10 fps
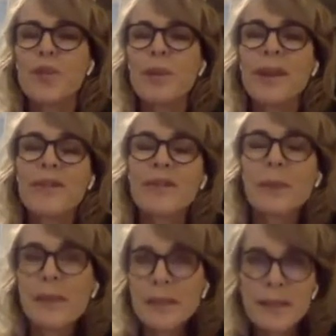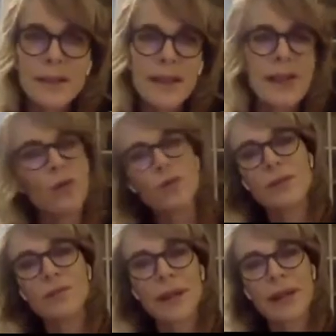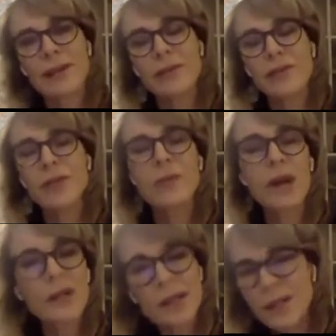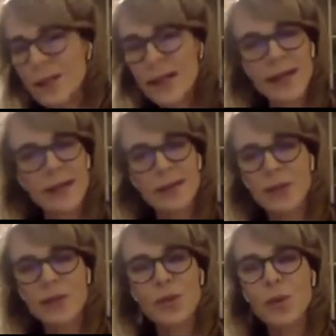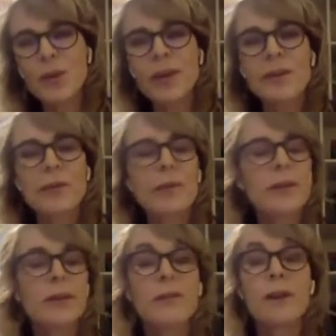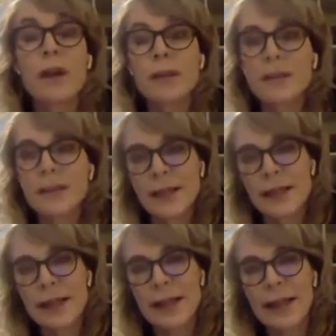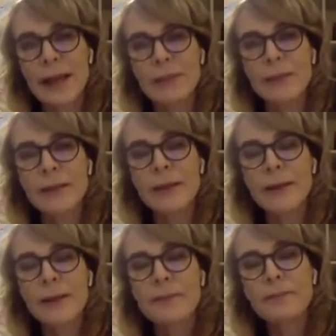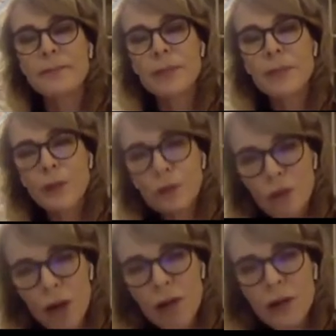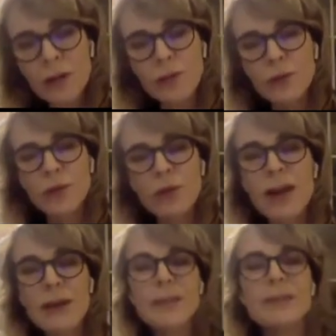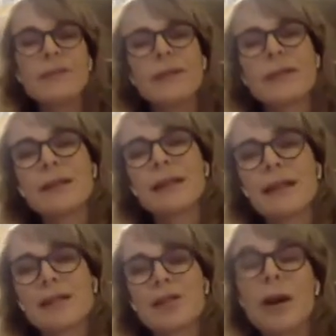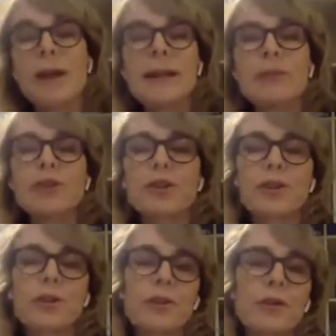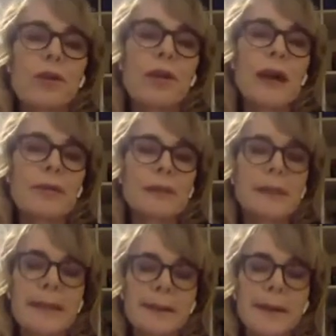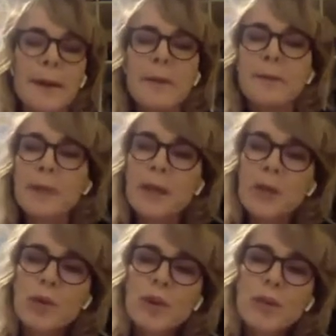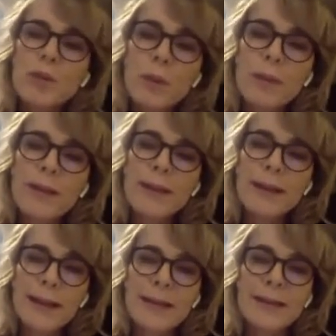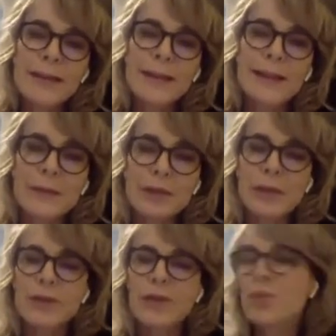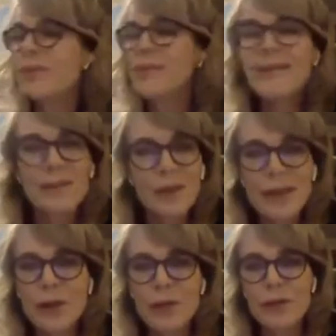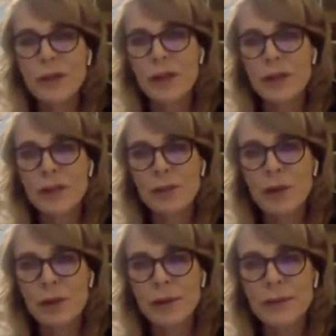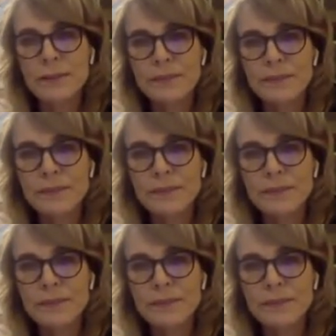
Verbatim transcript: You may have the best D N A laws in place, the smartest scientists working in the most advanced D N A labs. But if at ground level your crime scene investigators are unable to secure a crime scene, in order to properly collect the D N A evidence, you will never get off the starting blocks.